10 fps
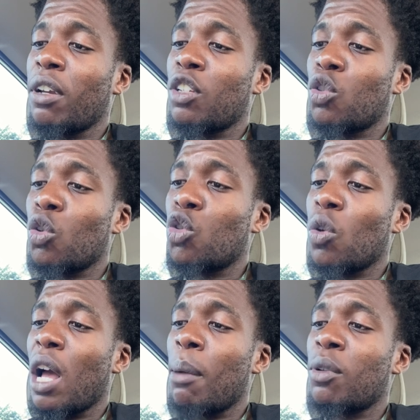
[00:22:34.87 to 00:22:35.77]
social
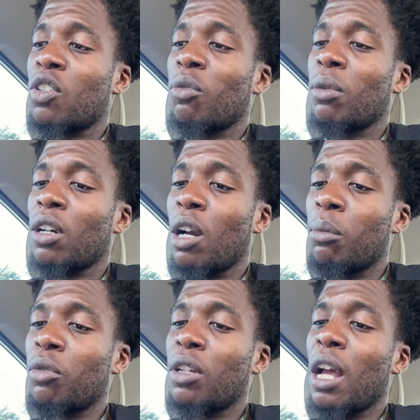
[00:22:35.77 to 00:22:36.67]
habits of
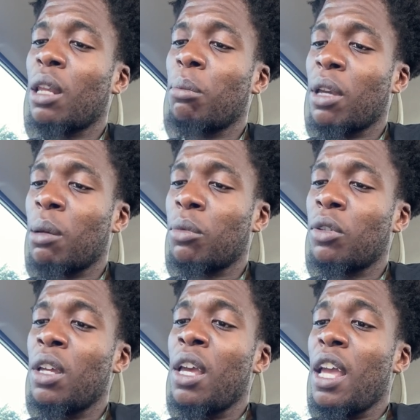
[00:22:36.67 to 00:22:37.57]
Montgomery, Alabama,
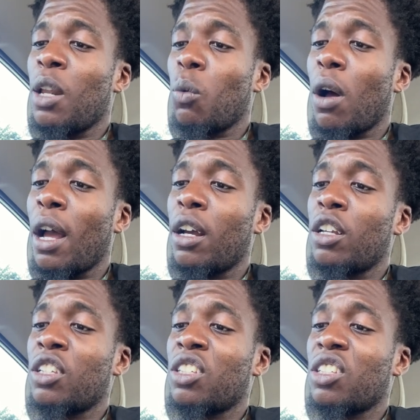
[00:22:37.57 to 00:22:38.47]
and why
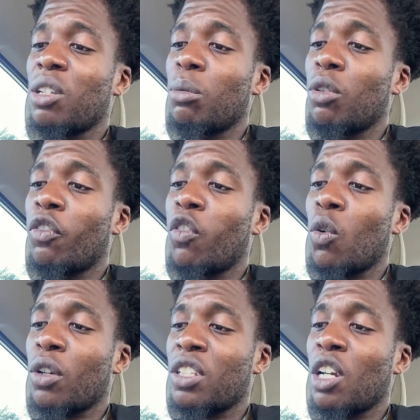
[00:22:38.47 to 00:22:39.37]
a similar
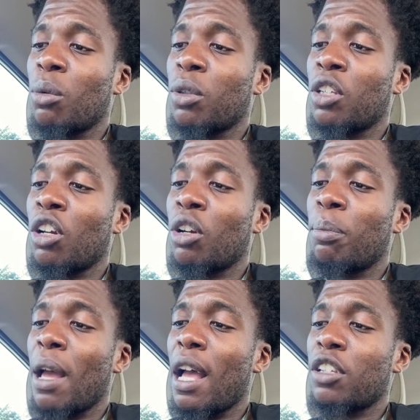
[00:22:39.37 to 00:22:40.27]
focus helped a young
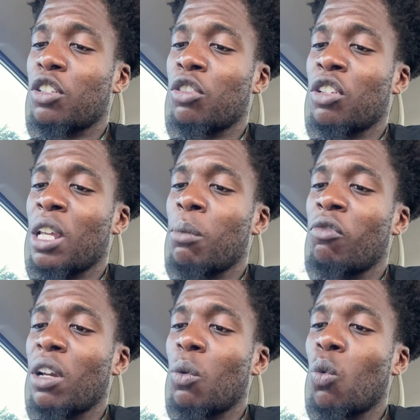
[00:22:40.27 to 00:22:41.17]
pastor named
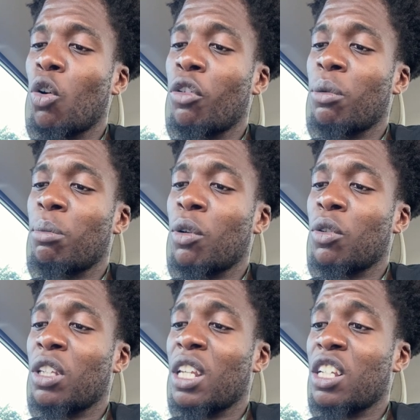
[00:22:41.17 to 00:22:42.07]
Rick Warren
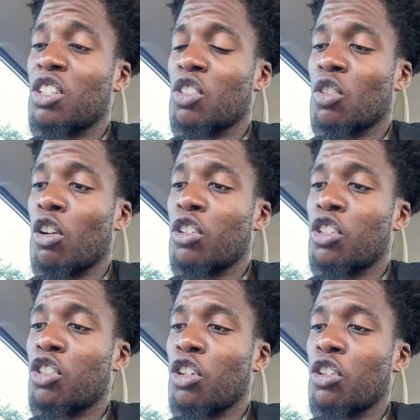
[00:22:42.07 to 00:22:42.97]
build the nation's
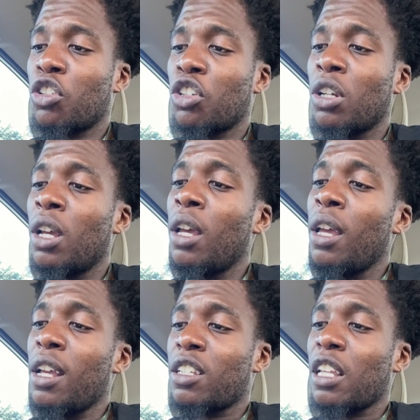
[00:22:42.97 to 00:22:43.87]
largest church
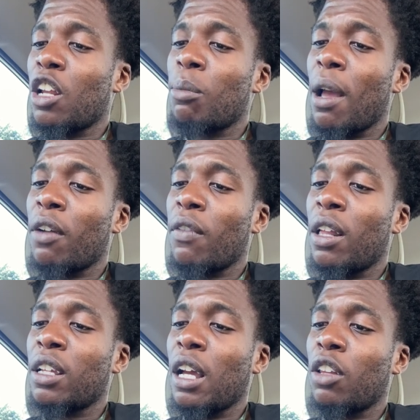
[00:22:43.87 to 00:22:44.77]
in Saddleback
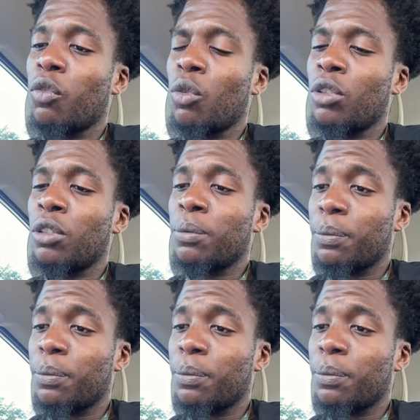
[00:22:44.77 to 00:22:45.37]
Valley, California.